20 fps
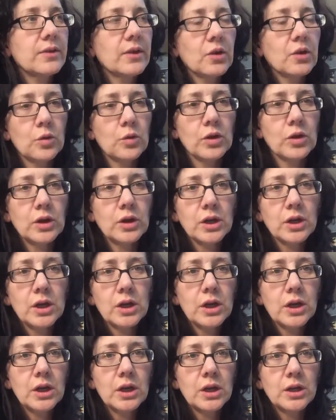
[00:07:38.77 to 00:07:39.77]
their work
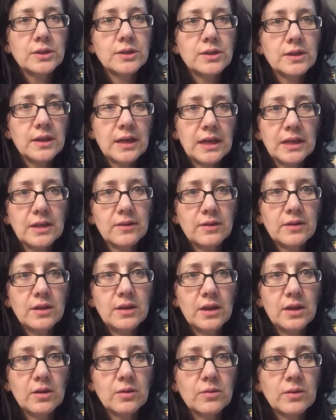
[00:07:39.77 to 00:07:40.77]
to the next,
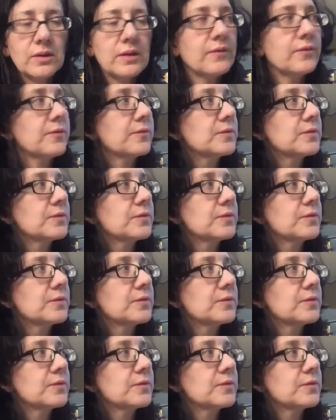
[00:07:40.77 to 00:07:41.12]
you know,